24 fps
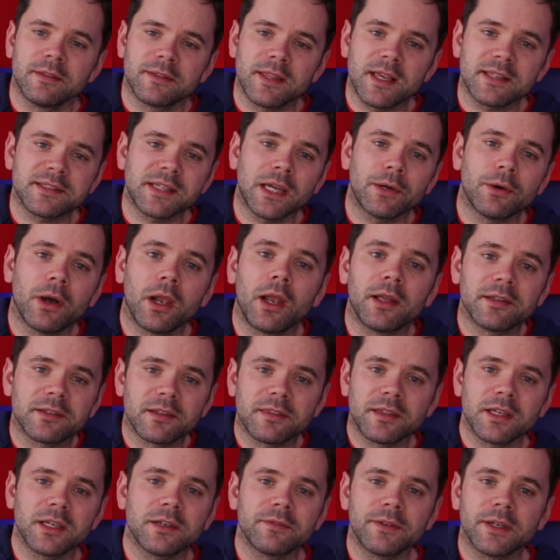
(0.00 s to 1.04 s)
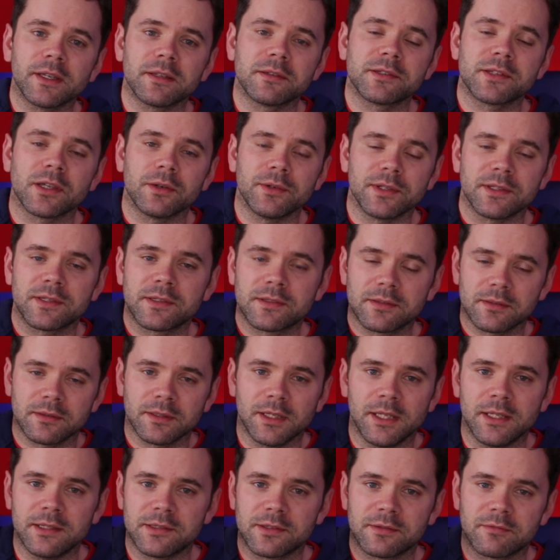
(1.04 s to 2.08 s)
that's how I like to think of it. So it's,
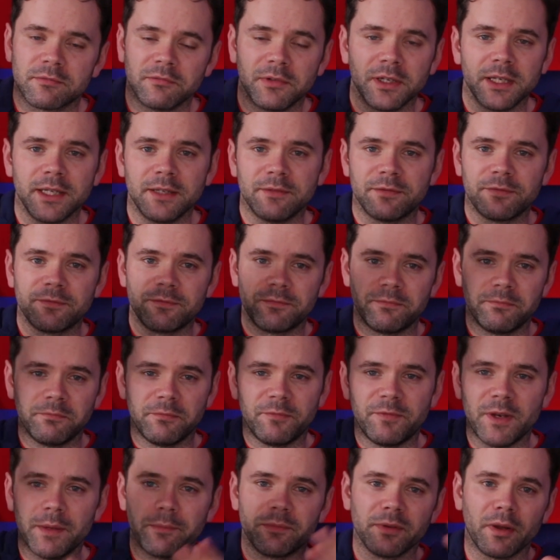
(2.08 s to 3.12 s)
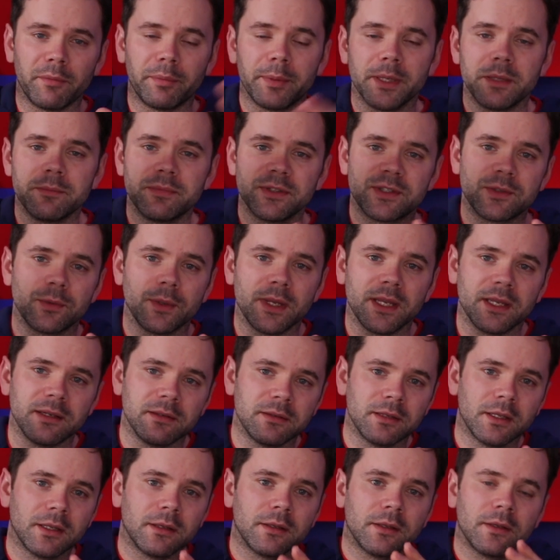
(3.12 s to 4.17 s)
it's really flip-flopping between